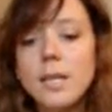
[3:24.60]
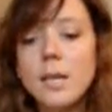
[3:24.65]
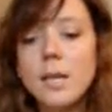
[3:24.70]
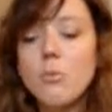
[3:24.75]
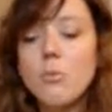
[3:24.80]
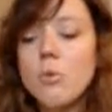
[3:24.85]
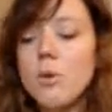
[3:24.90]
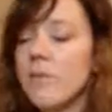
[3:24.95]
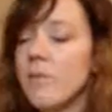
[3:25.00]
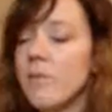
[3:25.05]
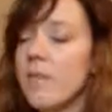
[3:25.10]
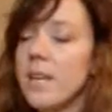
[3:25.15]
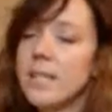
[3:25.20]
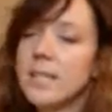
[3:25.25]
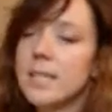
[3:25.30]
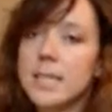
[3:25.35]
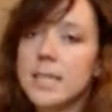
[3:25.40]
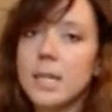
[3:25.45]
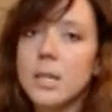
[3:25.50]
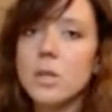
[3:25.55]
kept
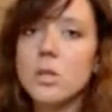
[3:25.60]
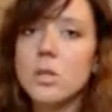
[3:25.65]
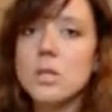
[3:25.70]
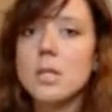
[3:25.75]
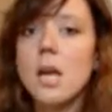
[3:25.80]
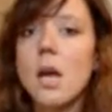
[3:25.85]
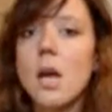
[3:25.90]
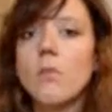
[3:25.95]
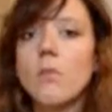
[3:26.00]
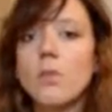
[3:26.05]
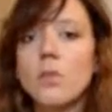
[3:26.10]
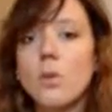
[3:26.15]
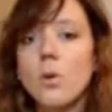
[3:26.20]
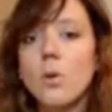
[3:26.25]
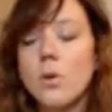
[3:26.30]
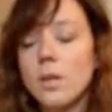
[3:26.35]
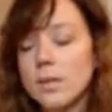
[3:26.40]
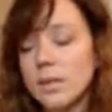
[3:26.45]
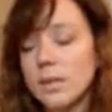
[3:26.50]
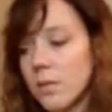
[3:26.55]
reinventing herself, you know,
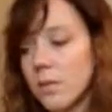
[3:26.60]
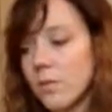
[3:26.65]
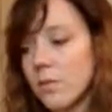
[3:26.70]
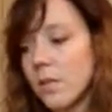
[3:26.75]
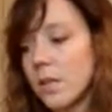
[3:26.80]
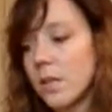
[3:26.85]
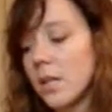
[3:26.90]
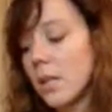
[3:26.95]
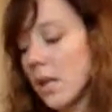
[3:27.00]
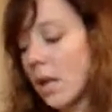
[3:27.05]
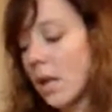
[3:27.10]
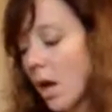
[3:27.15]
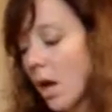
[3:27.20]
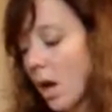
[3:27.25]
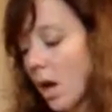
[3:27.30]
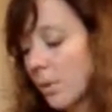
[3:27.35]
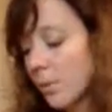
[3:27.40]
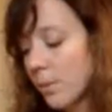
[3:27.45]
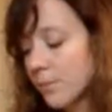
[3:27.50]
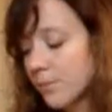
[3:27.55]
all that kind of thing.
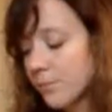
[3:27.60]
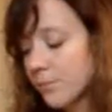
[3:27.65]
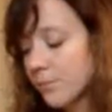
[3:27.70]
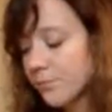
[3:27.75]
Um,